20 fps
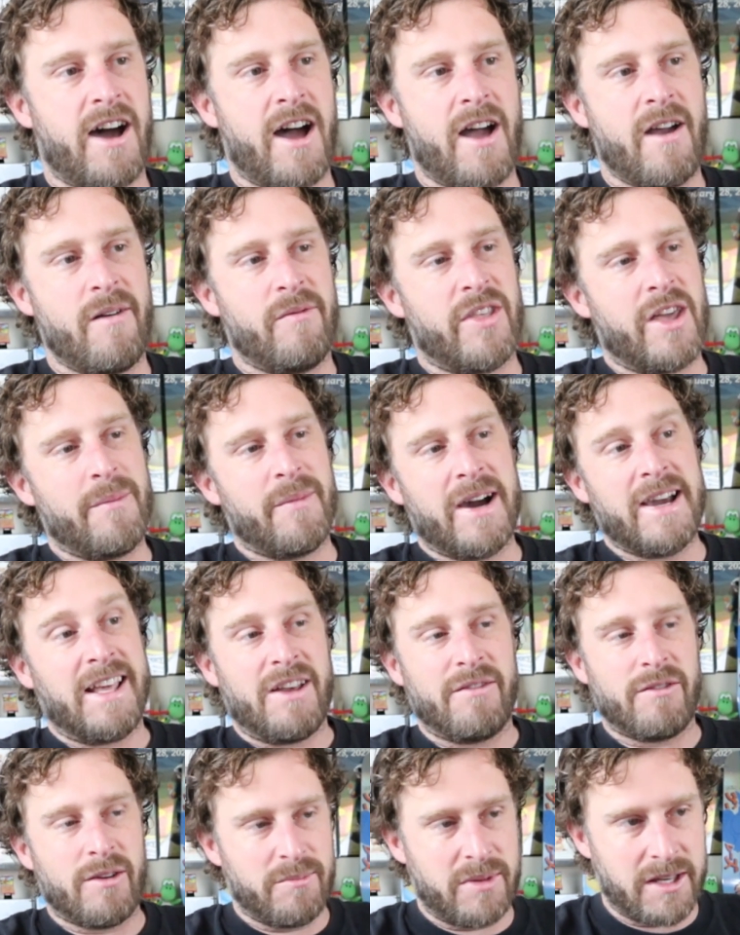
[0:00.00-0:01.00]
They might
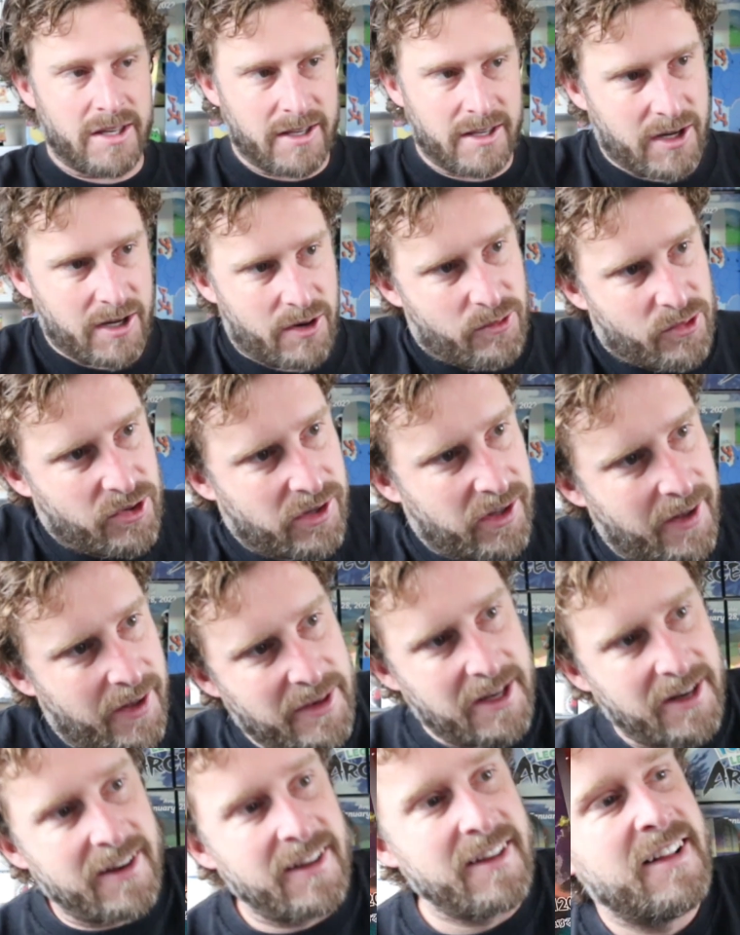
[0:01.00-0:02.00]
even be equal. I
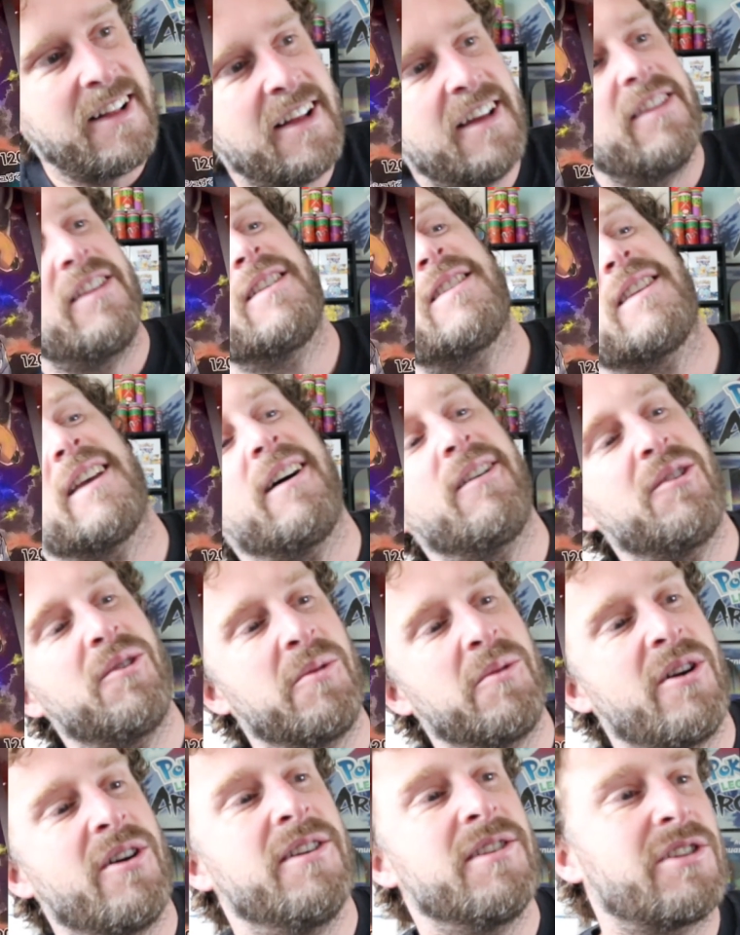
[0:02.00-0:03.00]
mean, this
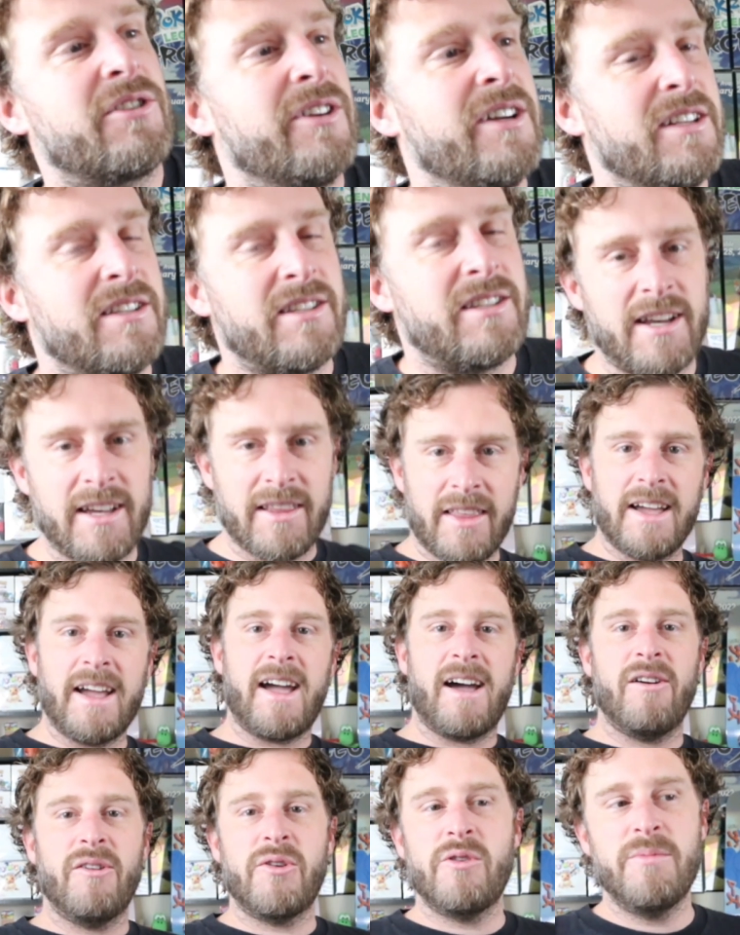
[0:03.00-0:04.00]
Houndoom card is crazy, and like
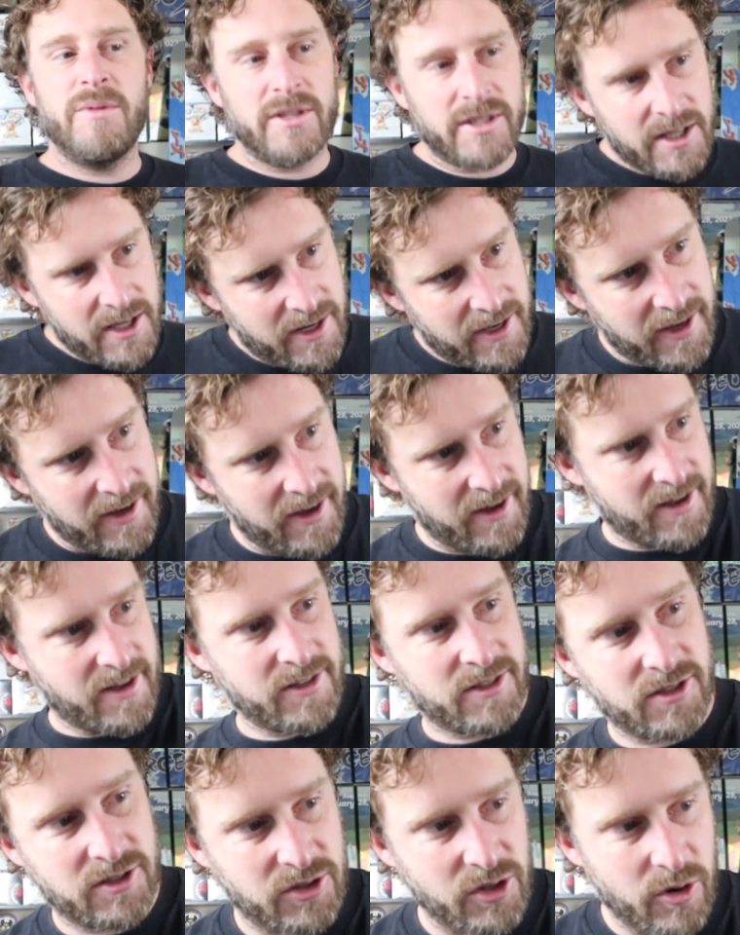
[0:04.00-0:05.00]
Houndoom is getting
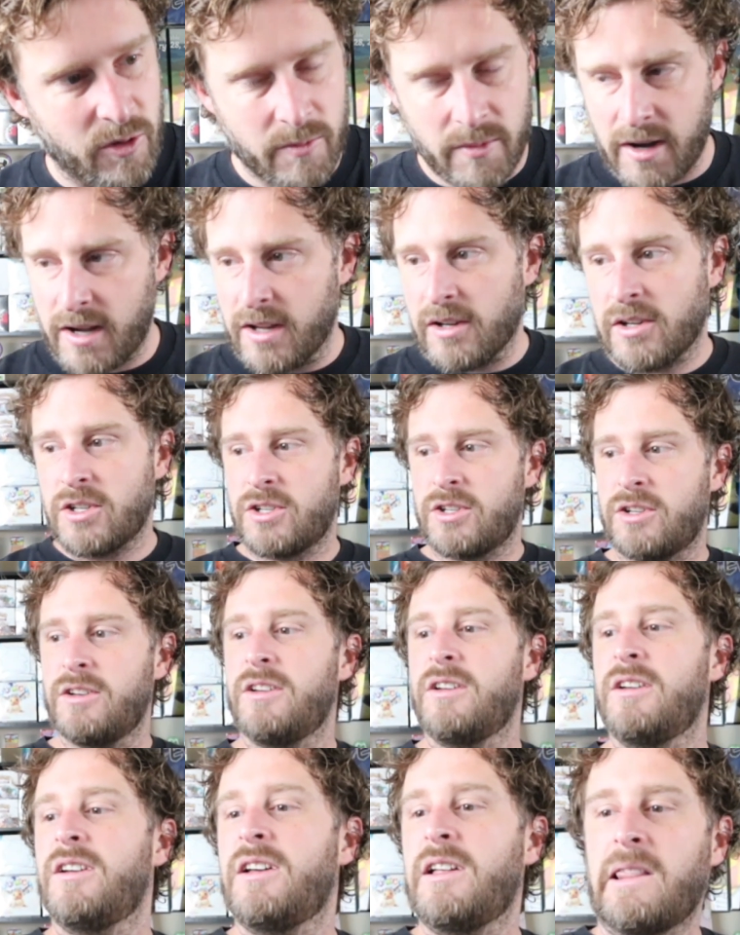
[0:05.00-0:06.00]
so much
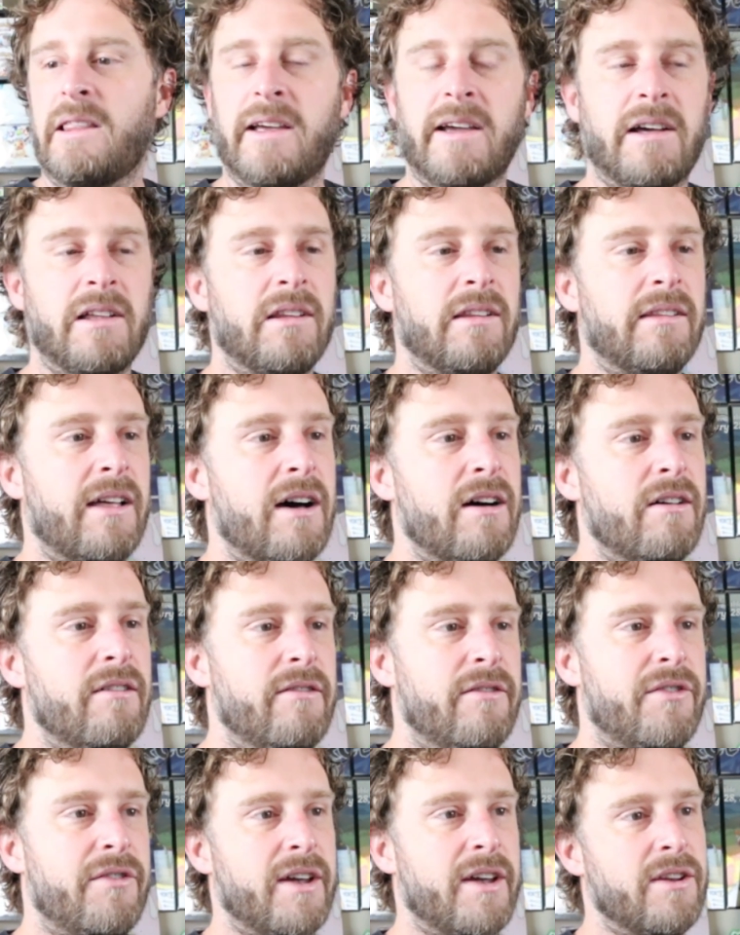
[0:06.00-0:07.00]
like
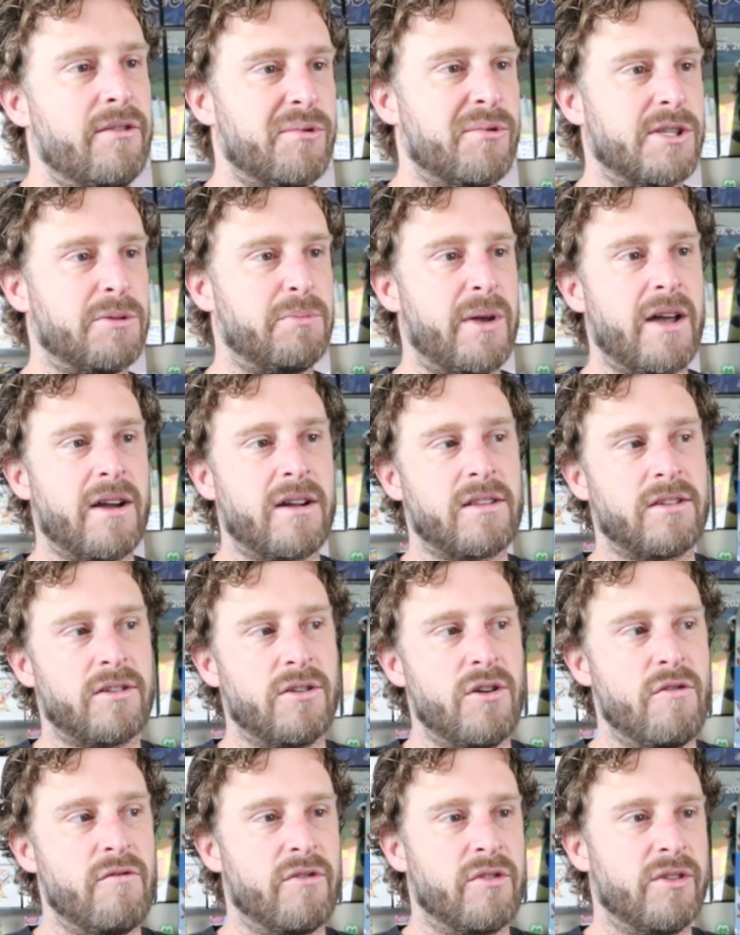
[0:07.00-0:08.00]
love and respect
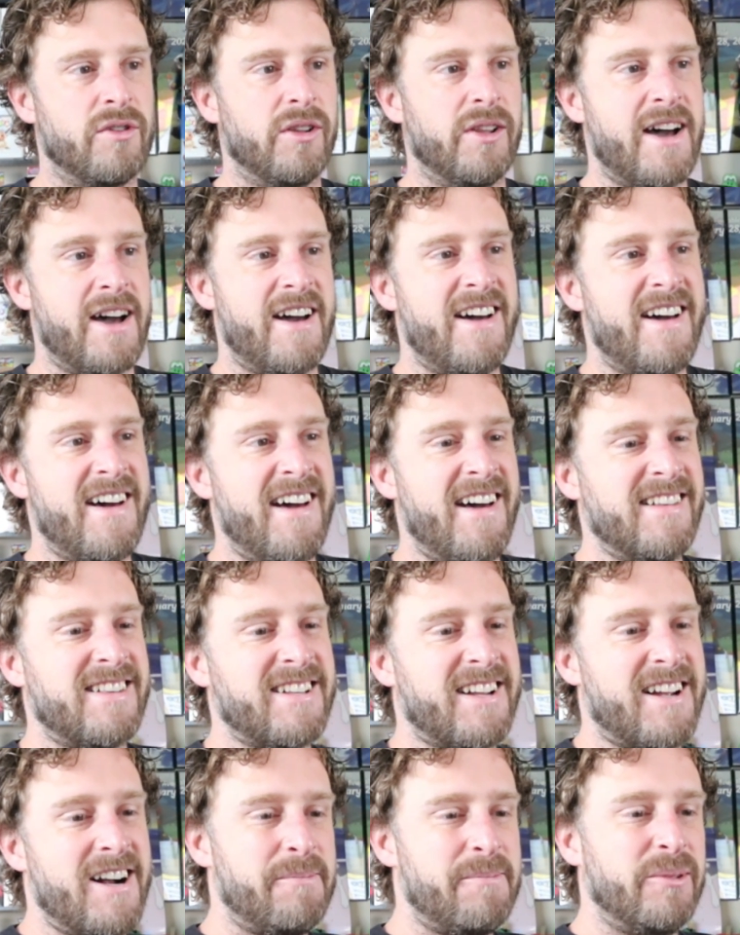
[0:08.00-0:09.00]
over the
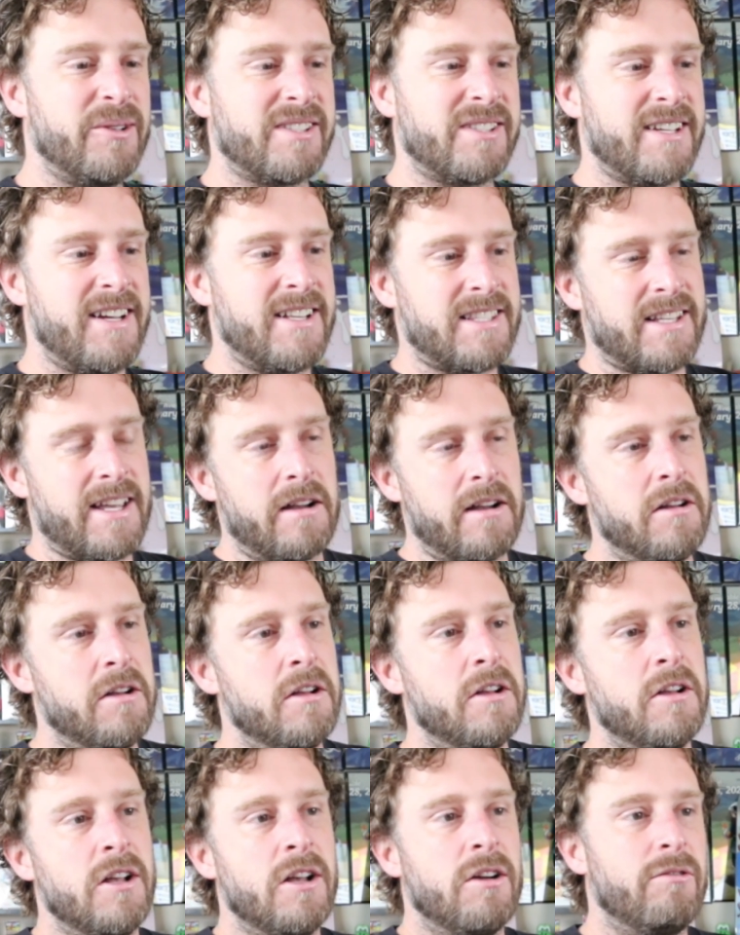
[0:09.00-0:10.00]
last couple sets. Like,
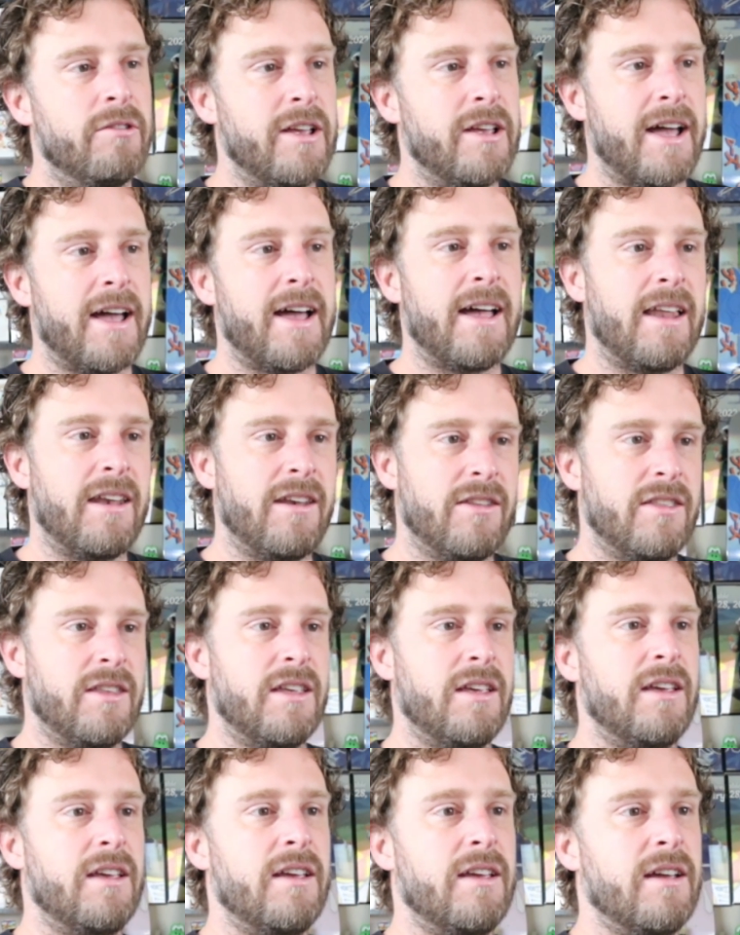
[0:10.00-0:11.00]
we had
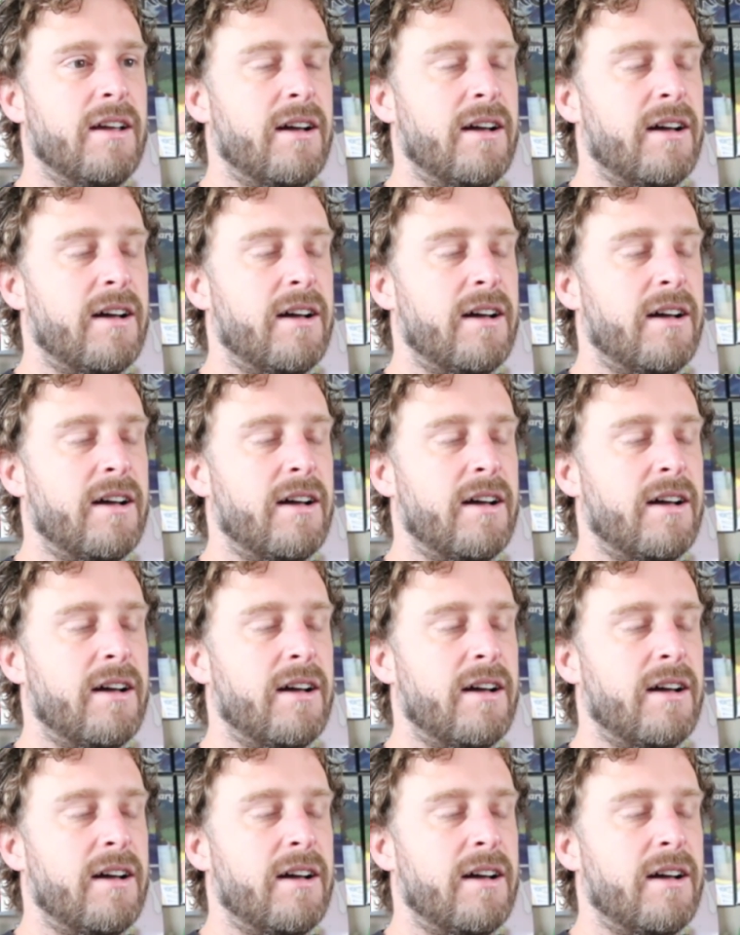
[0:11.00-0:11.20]
the